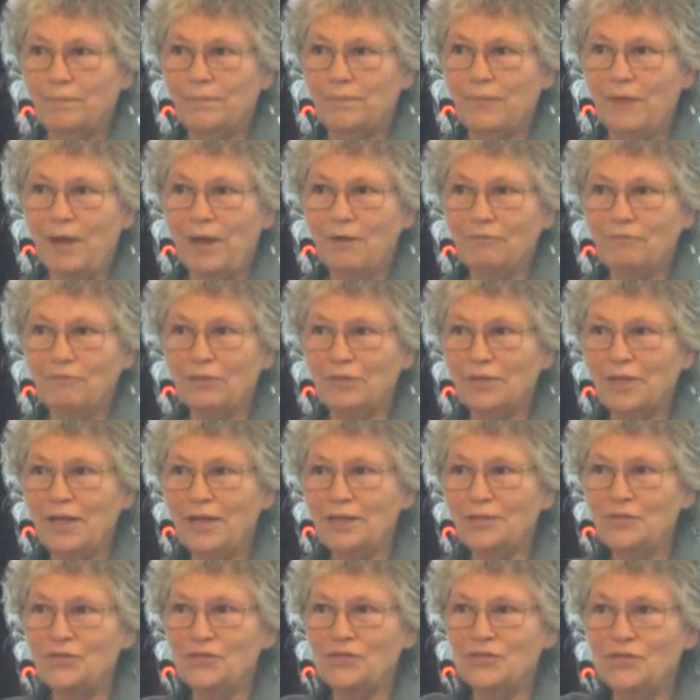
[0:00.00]
that
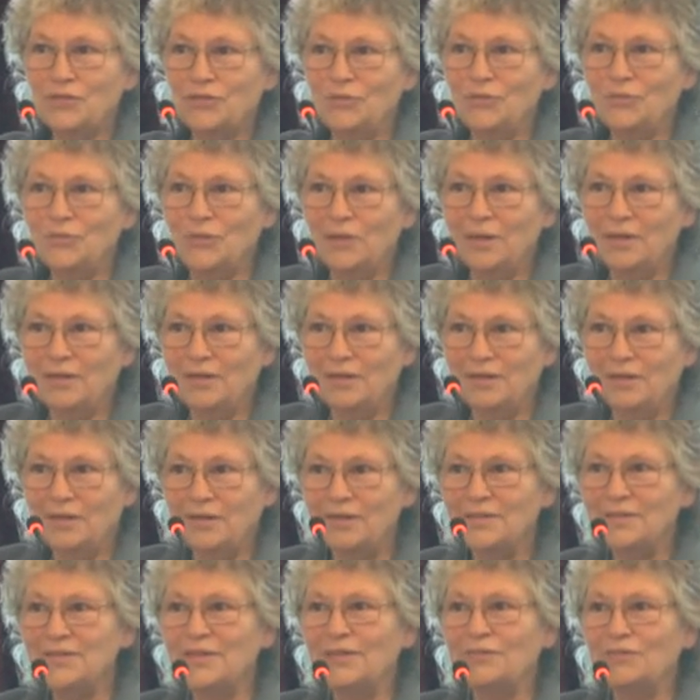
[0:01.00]
relates to
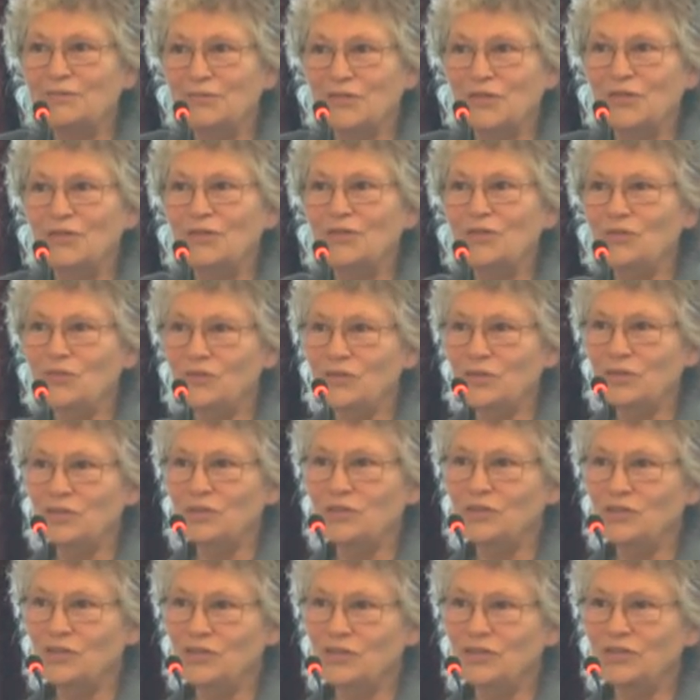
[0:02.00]
a different
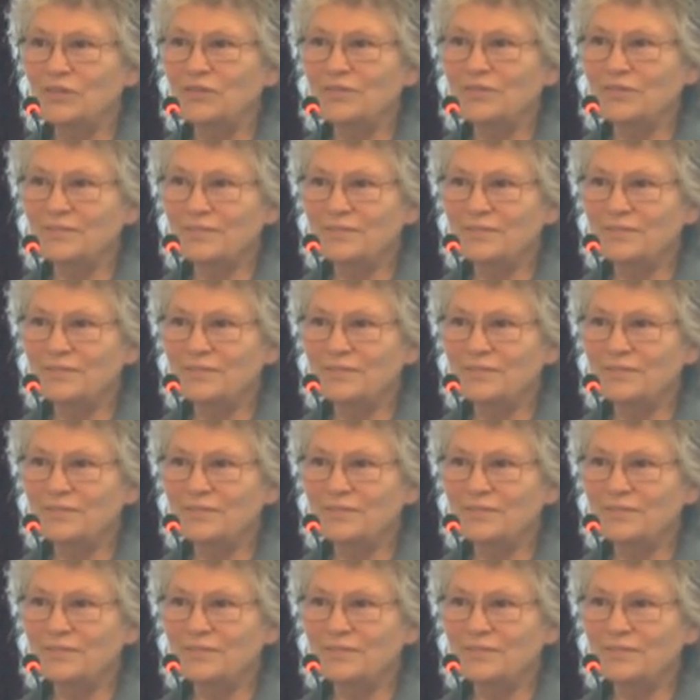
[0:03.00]
usage